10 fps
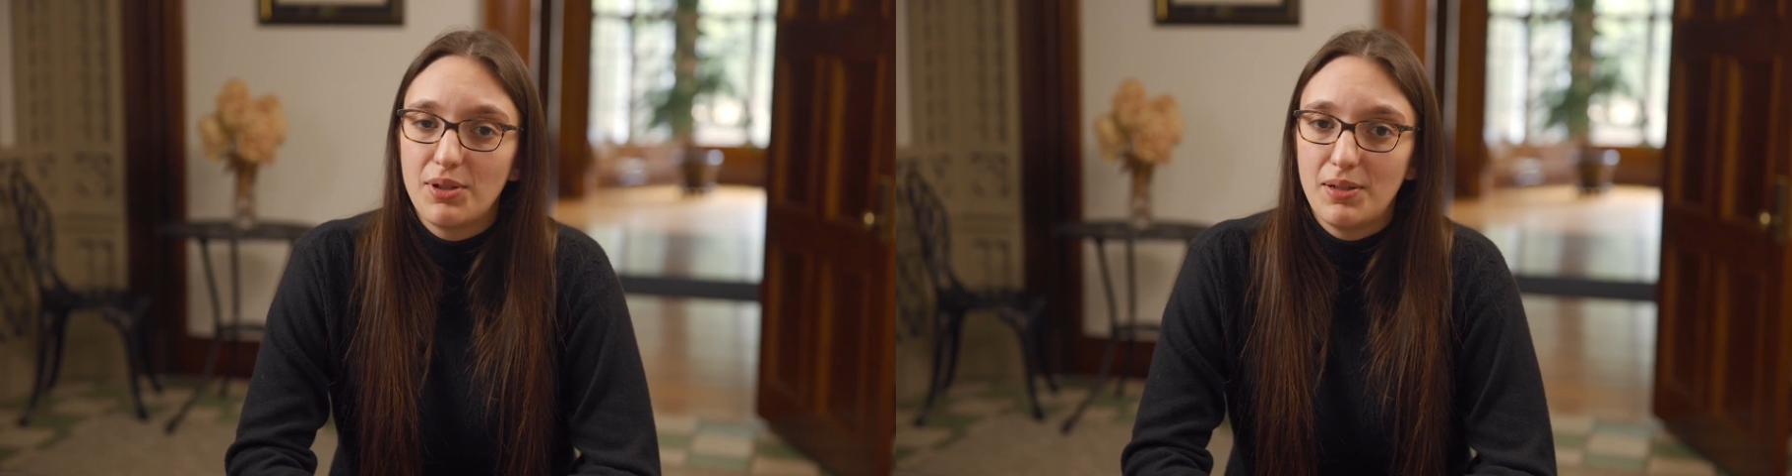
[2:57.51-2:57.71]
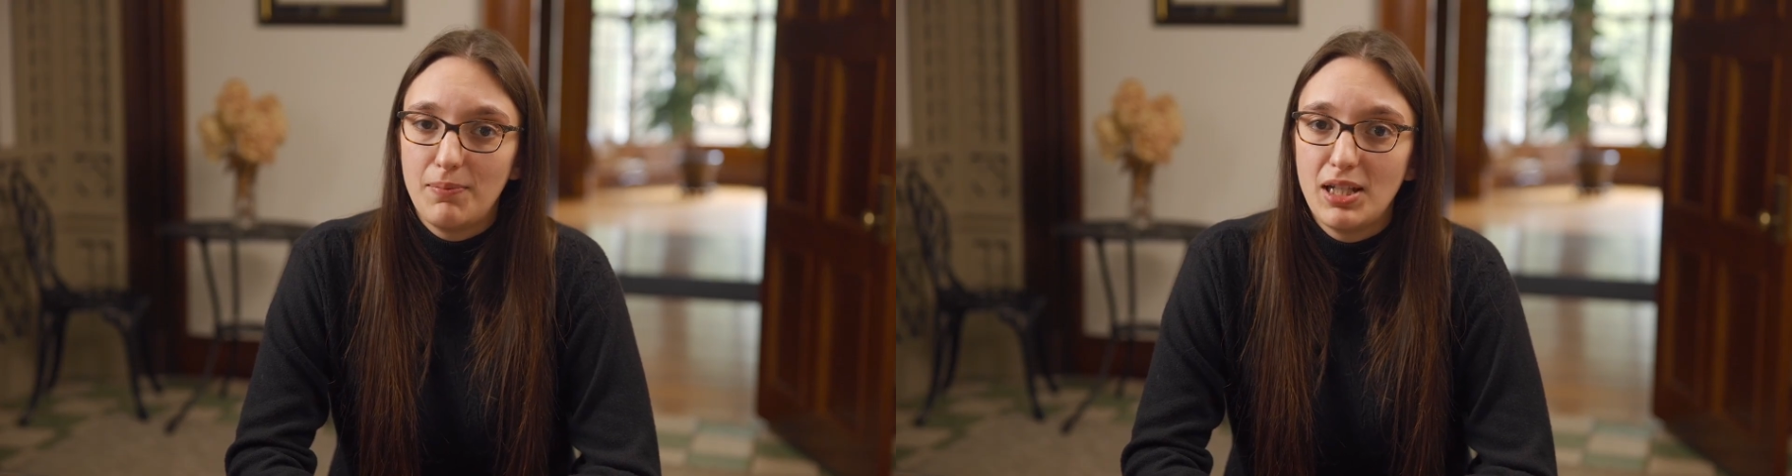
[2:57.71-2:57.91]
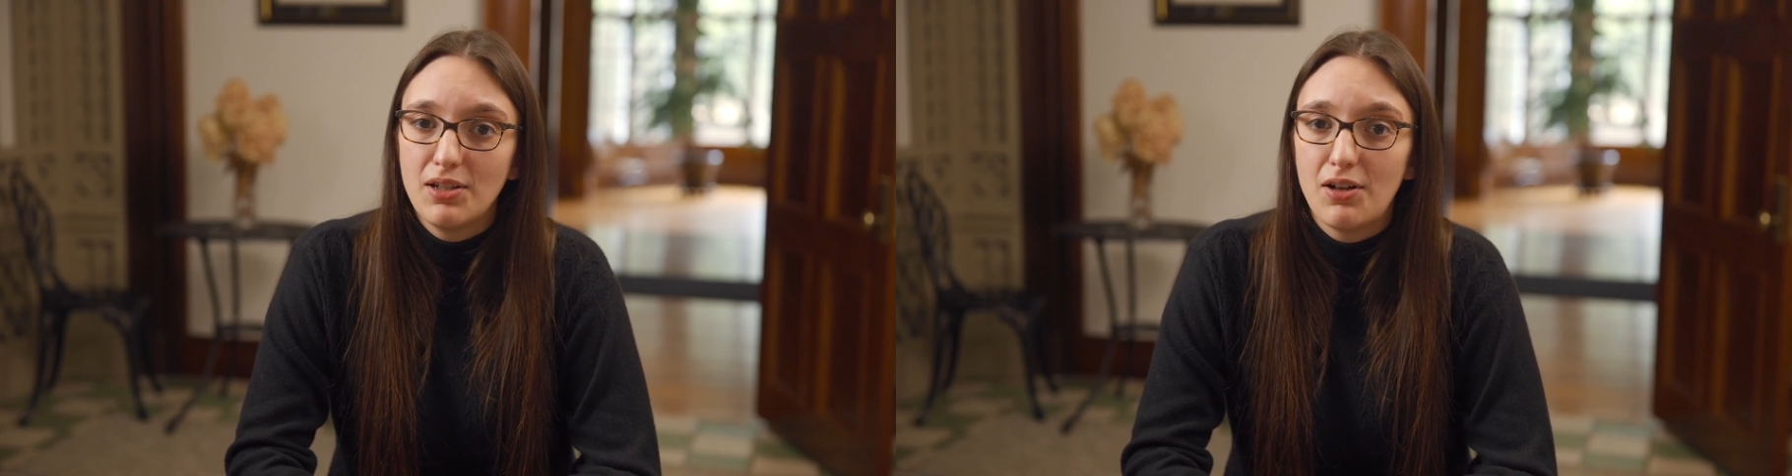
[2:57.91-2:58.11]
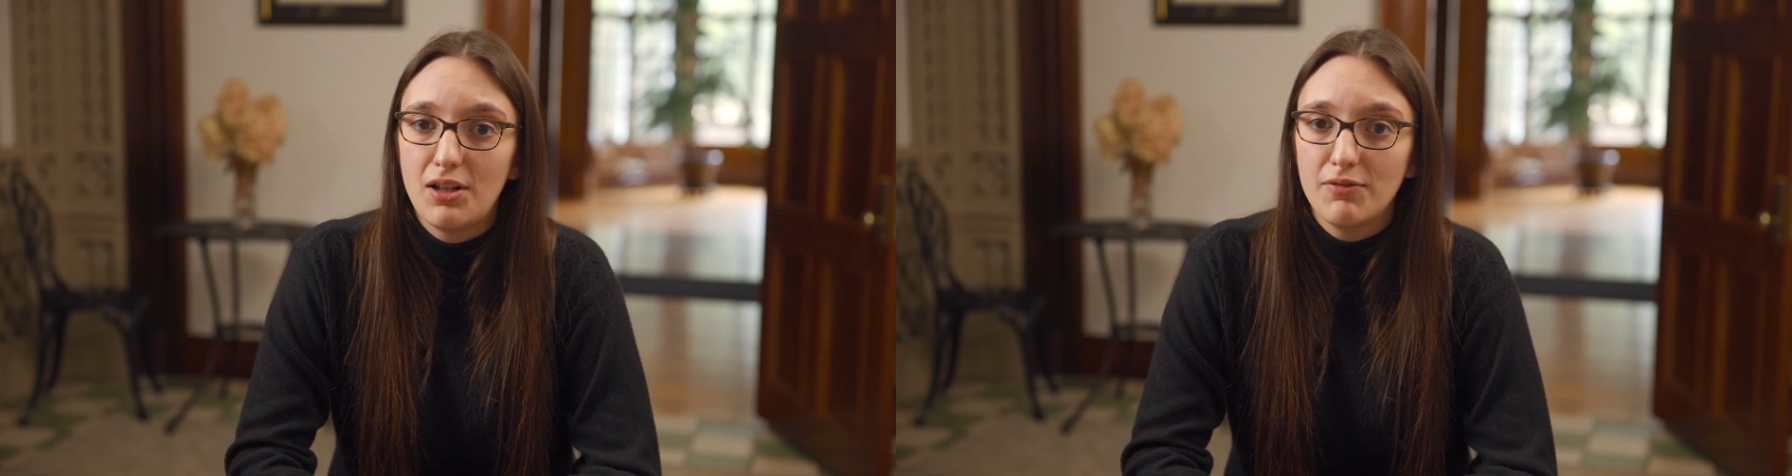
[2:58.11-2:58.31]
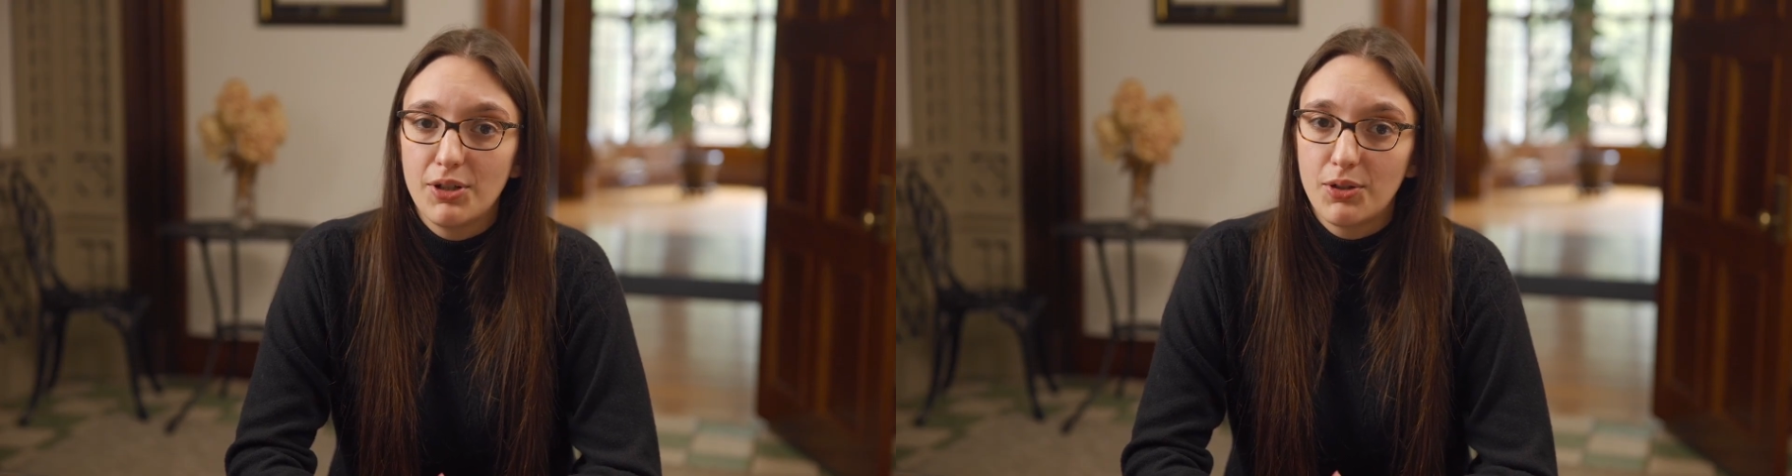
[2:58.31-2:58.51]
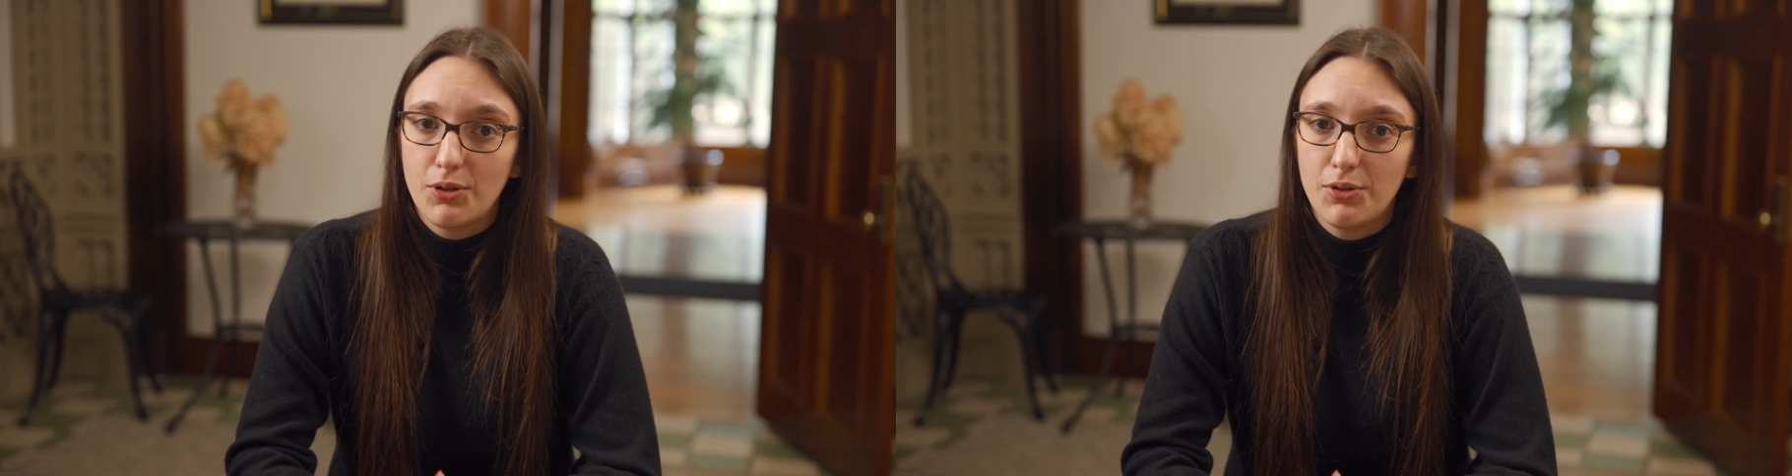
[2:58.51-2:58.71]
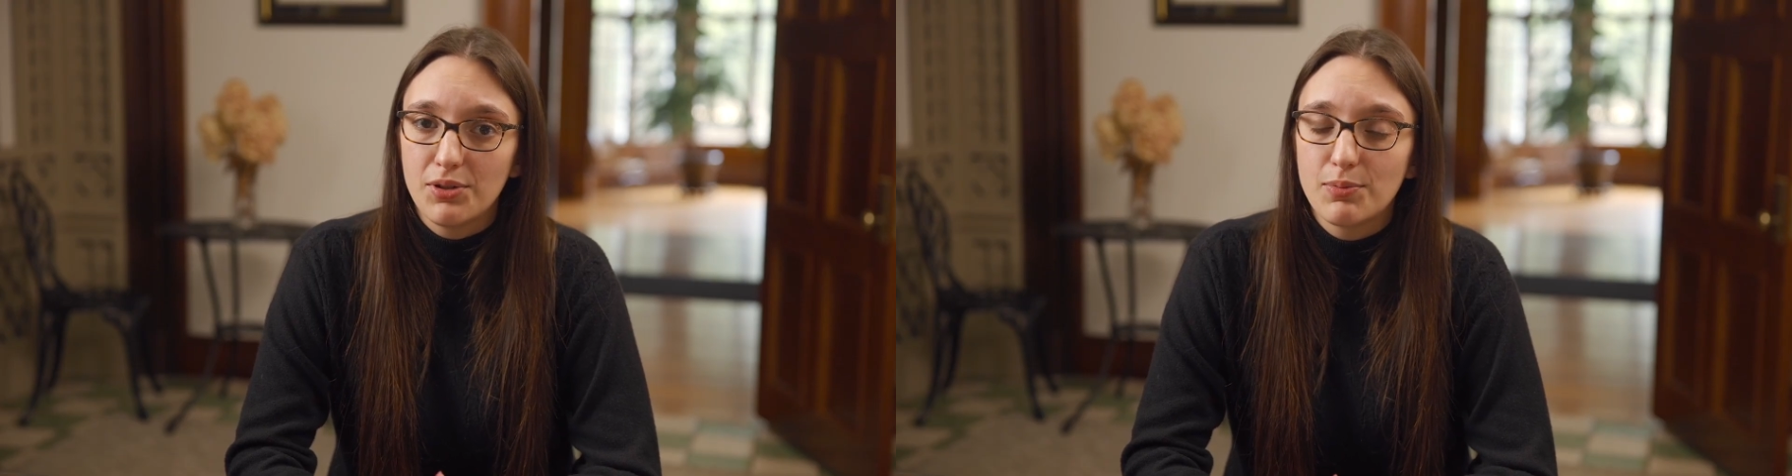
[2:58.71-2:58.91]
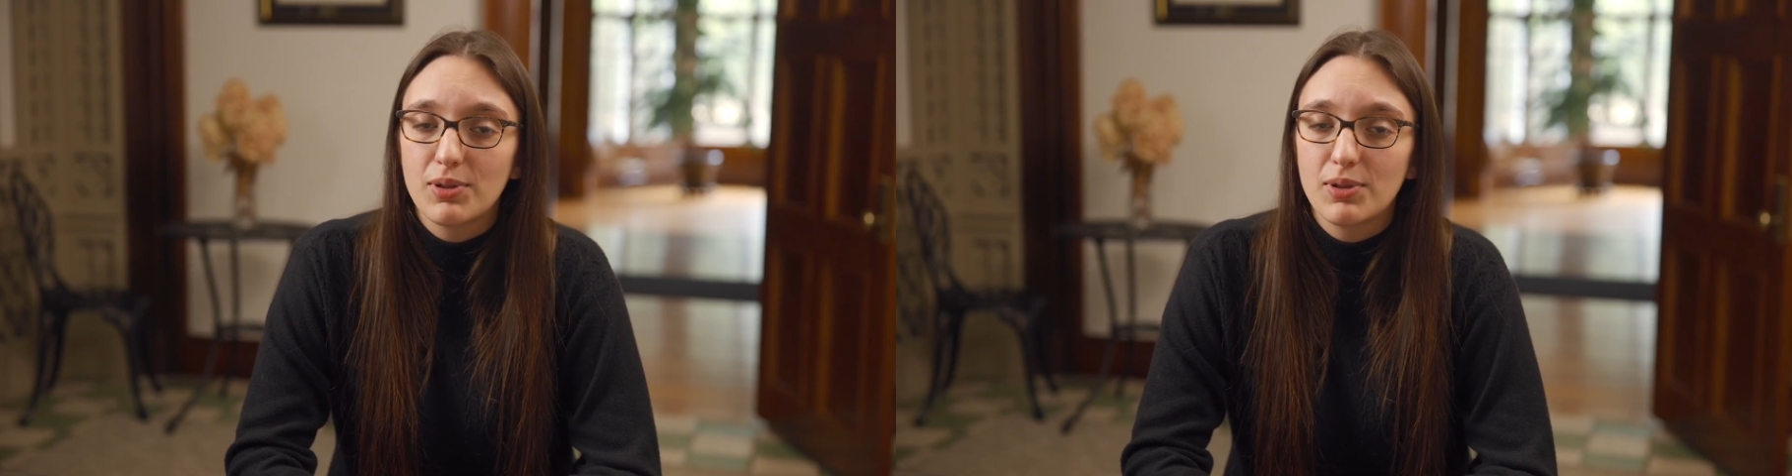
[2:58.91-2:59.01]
can meet all of your goals